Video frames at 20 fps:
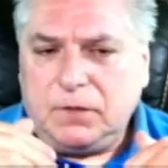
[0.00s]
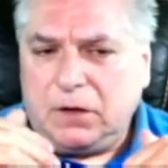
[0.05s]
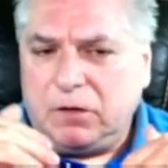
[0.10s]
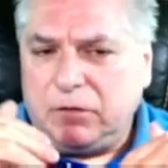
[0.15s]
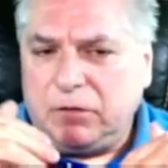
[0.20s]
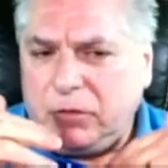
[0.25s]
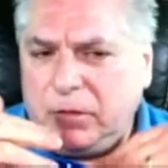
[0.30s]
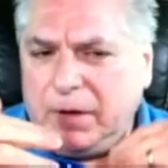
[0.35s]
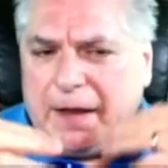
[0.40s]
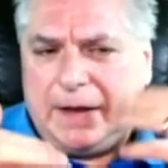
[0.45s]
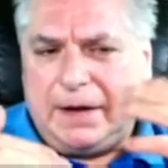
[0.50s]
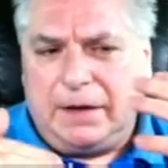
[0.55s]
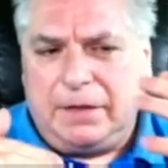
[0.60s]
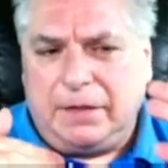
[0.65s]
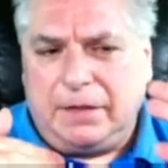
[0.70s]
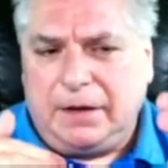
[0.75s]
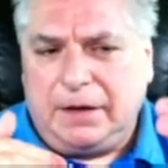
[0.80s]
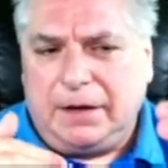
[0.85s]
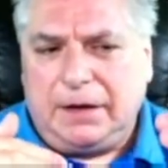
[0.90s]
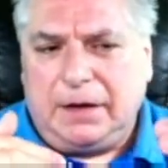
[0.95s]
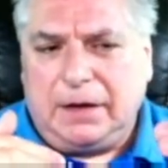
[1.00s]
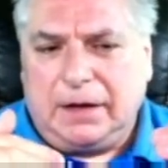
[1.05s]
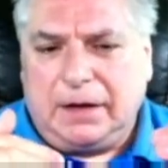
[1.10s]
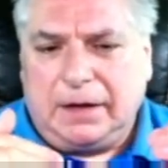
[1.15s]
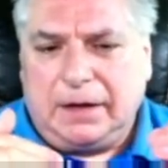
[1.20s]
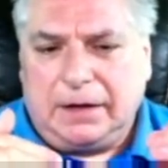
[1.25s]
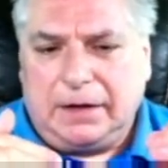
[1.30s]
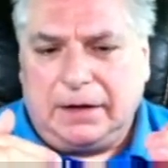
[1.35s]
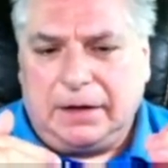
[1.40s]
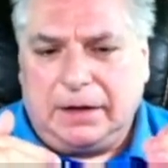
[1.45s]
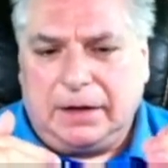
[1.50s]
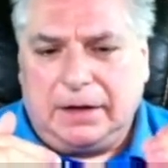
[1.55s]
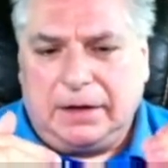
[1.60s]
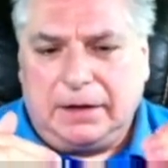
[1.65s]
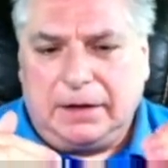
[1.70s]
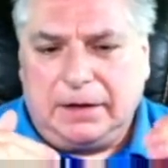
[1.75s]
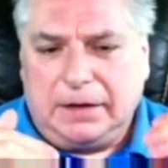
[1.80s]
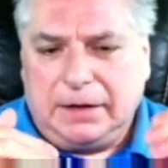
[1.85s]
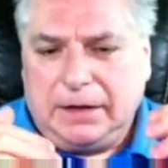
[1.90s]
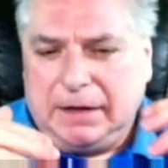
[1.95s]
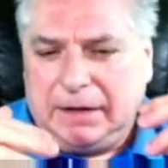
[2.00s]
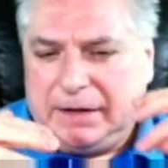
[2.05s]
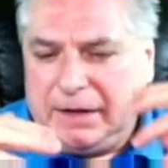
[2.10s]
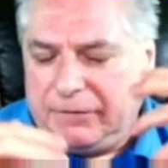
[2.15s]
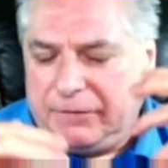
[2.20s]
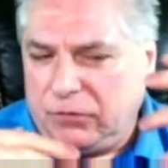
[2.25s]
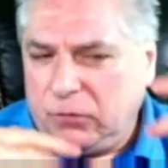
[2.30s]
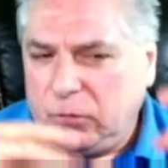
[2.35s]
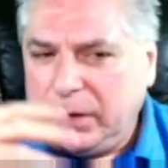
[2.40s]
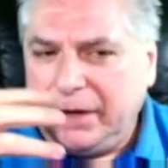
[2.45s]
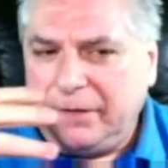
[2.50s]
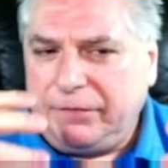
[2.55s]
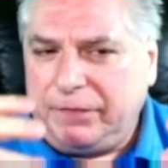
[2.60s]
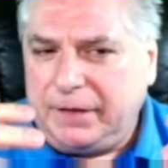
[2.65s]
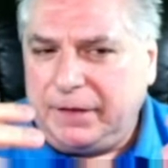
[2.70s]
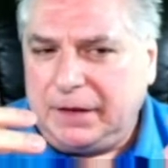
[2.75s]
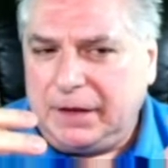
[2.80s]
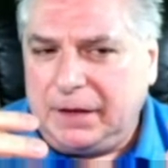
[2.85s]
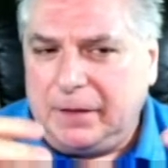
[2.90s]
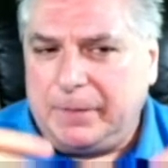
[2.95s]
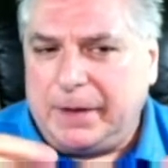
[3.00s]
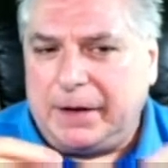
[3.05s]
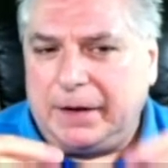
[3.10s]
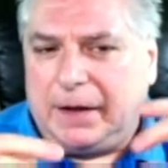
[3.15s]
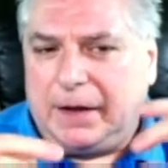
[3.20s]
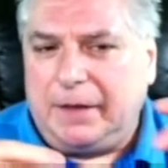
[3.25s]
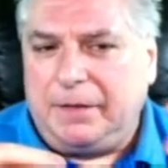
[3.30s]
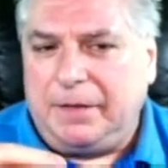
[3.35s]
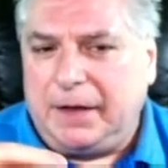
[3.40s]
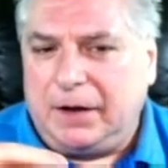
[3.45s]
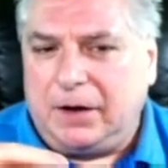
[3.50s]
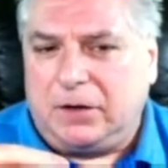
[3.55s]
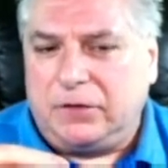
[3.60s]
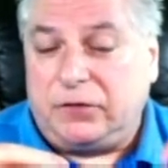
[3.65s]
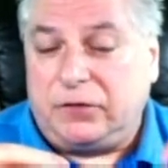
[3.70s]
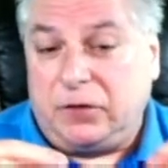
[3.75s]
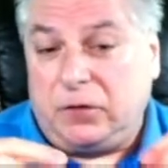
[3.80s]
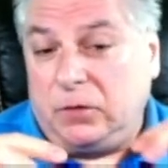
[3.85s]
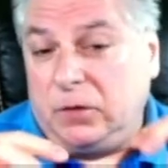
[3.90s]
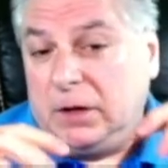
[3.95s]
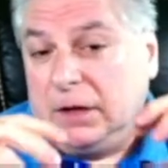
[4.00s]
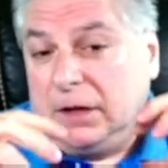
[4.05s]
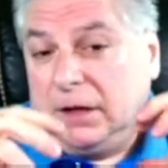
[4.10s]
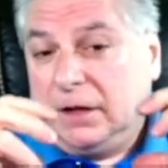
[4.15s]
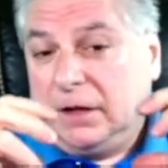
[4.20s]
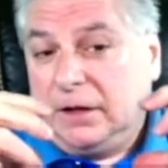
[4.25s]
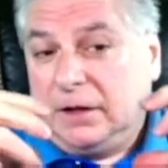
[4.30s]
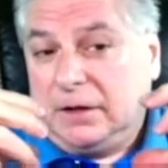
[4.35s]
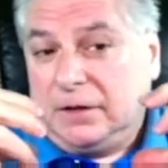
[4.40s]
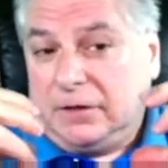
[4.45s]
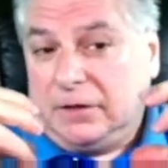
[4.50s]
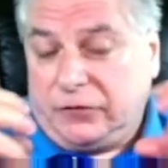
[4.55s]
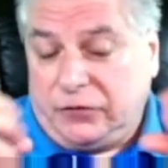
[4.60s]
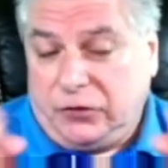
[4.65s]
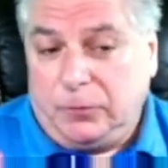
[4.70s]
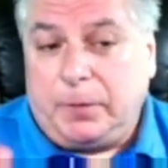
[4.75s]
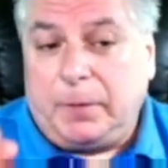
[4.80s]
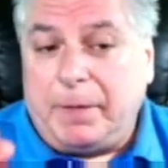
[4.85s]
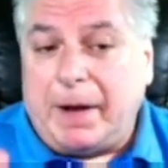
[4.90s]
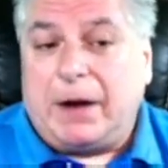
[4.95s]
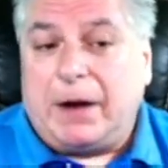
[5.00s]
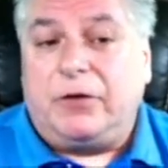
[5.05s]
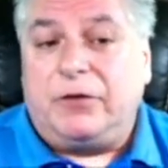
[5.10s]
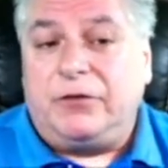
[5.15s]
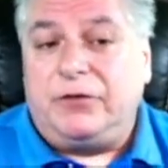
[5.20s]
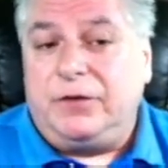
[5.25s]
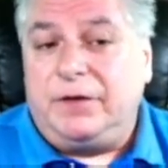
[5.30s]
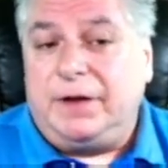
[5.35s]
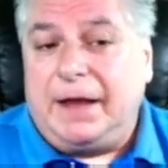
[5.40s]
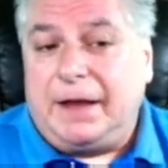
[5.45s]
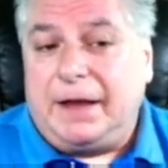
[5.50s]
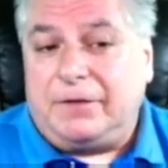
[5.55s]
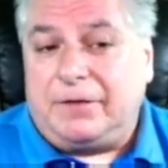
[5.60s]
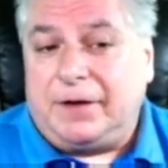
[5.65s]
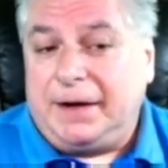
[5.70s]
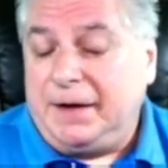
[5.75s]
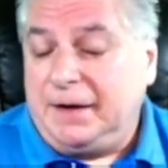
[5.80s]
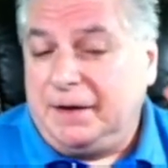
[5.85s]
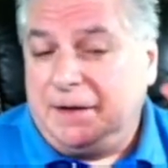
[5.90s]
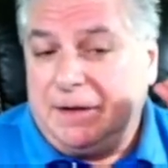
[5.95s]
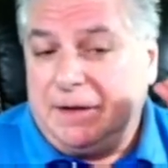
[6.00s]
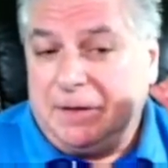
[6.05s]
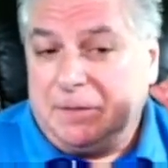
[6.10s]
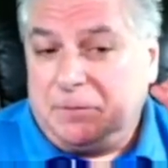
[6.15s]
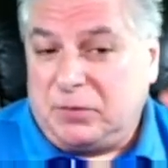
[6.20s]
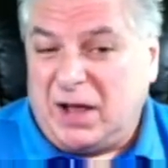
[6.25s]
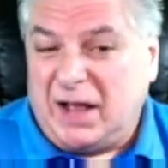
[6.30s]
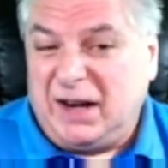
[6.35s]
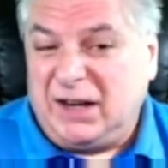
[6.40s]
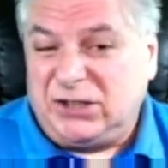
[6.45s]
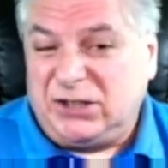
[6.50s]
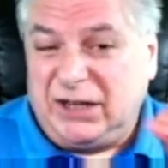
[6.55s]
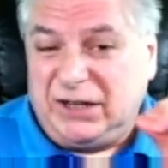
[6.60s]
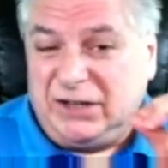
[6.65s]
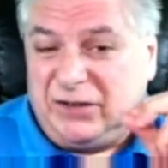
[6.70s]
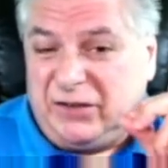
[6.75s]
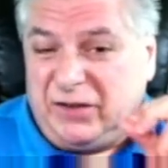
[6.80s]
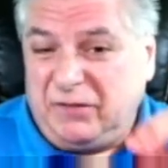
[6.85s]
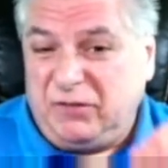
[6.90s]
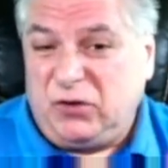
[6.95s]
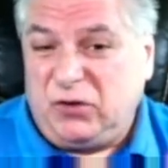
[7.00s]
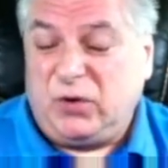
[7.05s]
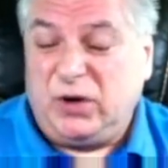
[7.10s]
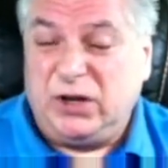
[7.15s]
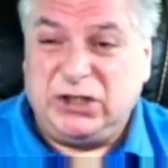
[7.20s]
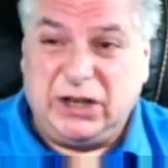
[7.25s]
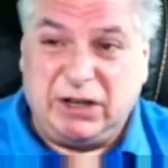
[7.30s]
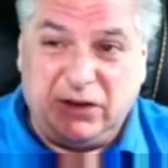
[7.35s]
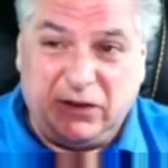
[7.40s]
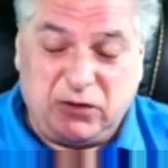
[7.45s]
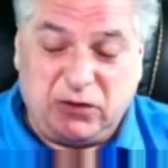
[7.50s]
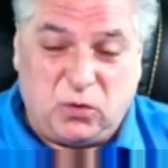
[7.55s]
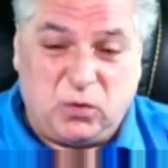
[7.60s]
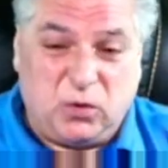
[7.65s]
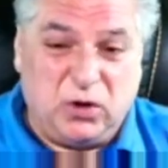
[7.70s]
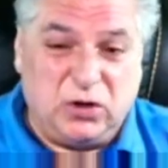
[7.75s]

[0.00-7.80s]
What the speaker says: again, the different way of thinking about it, and then also the superpowers you get, right? Product changes, inventory changes, order